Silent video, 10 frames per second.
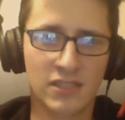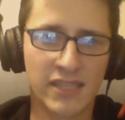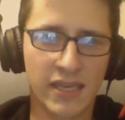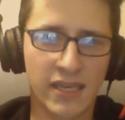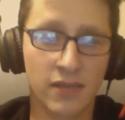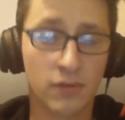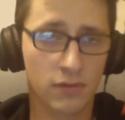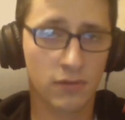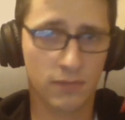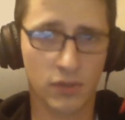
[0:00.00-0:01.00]
dead,
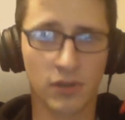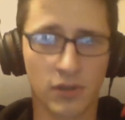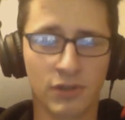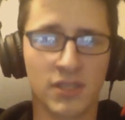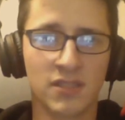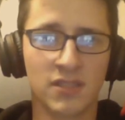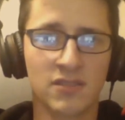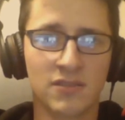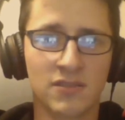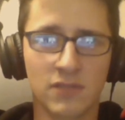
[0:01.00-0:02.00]
her and her
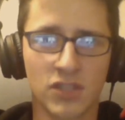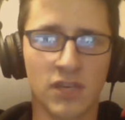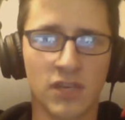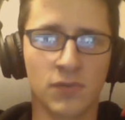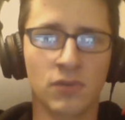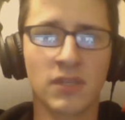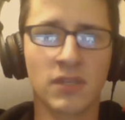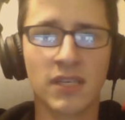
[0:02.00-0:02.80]
kids. It's awful.